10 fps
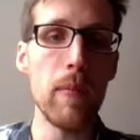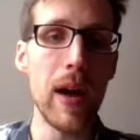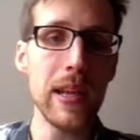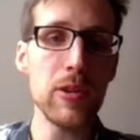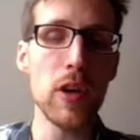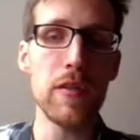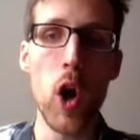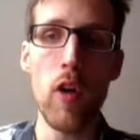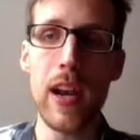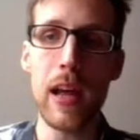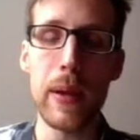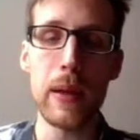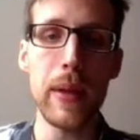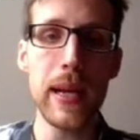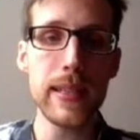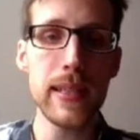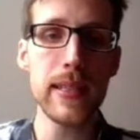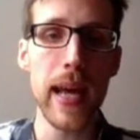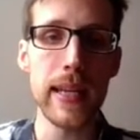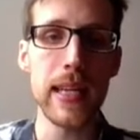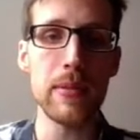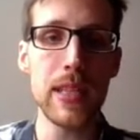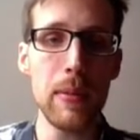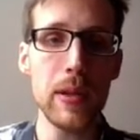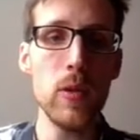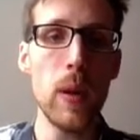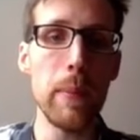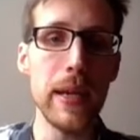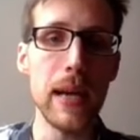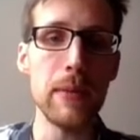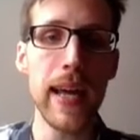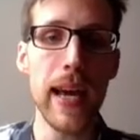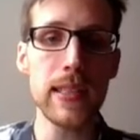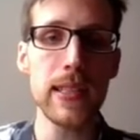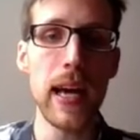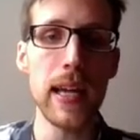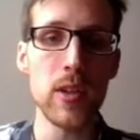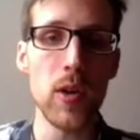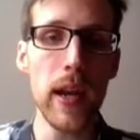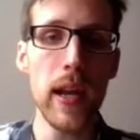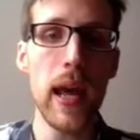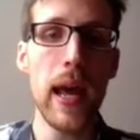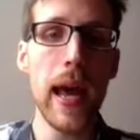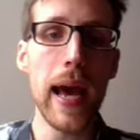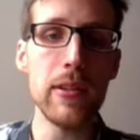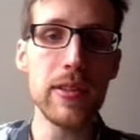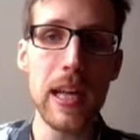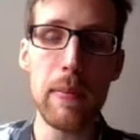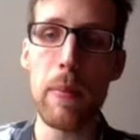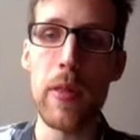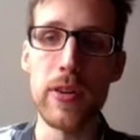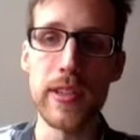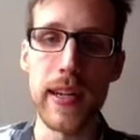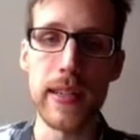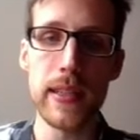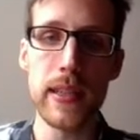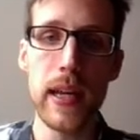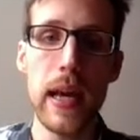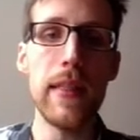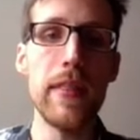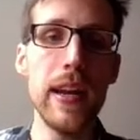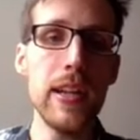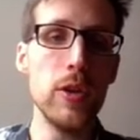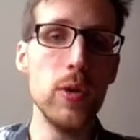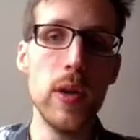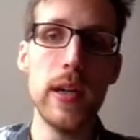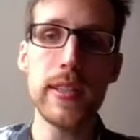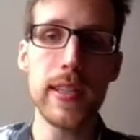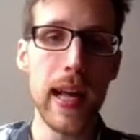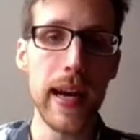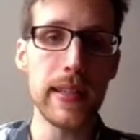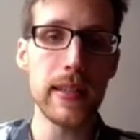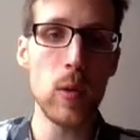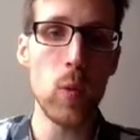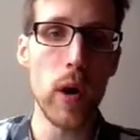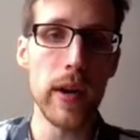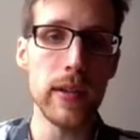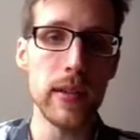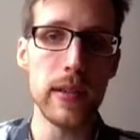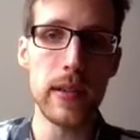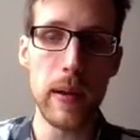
values of the overlapping pixels, A times W, B times X, and so on, and you sum up the result. Then you slide one,